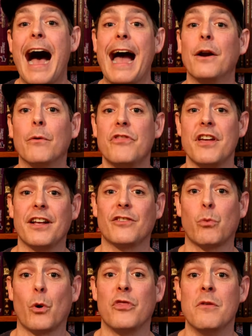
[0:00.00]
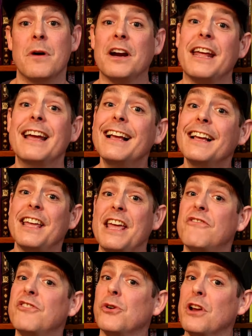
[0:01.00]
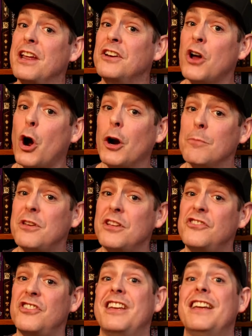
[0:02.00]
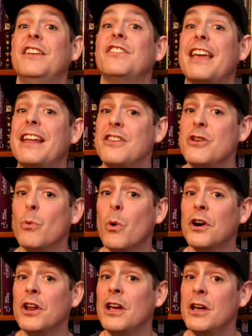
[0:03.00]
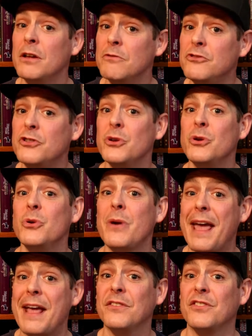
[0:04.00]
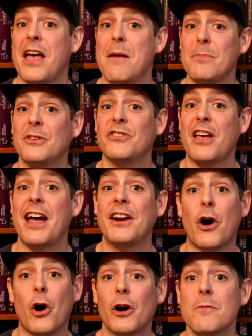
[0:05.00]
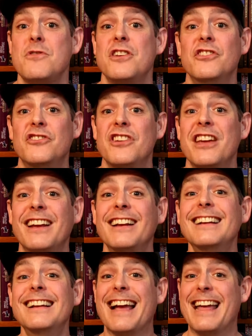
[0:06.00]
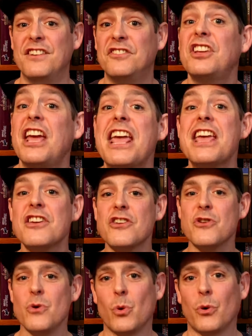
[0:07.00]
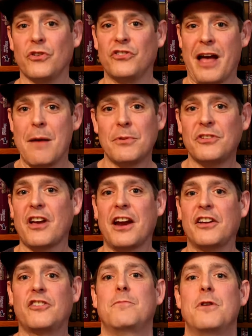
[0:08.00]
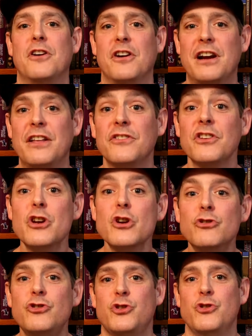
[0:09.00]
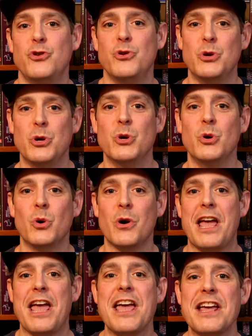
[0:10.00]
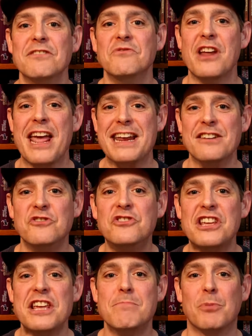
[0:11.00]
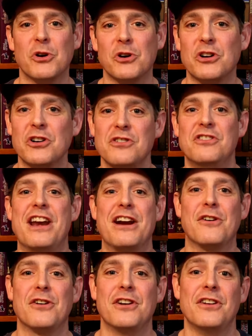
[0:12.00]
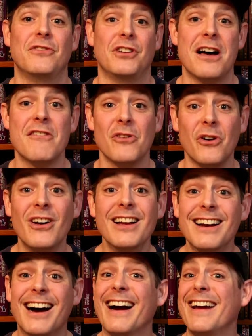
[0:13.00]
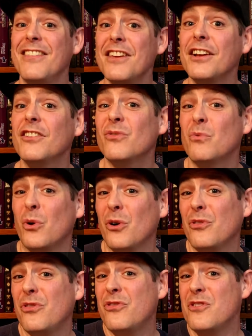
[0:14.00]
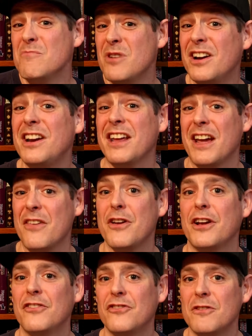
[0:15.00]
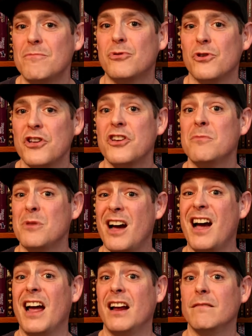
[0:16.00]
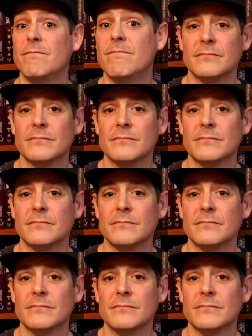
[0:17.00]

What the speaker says: I don't think it's worth the money. If you're into RPGs and you want to do a Zombicide RPG and take your Zombicide experience to a deeper narrative level, I think it's worth the money. I think it's a pretty good buy.